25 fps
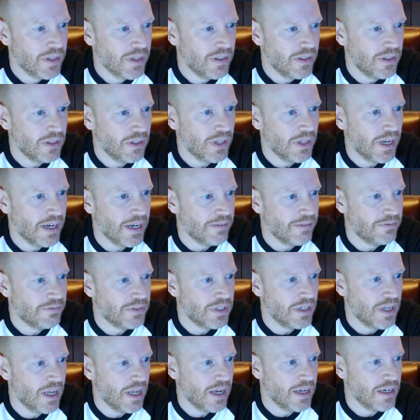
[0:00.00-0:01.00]
live
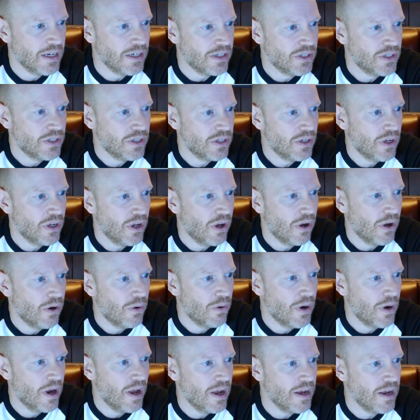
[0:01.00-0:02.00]
tonight. All
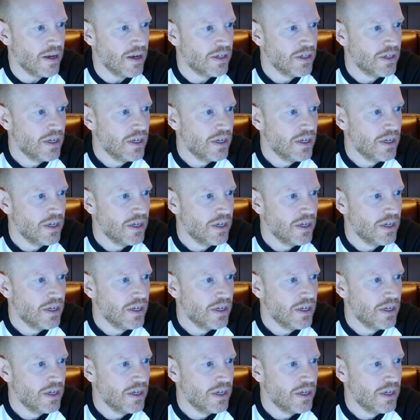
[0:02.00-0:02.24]
right.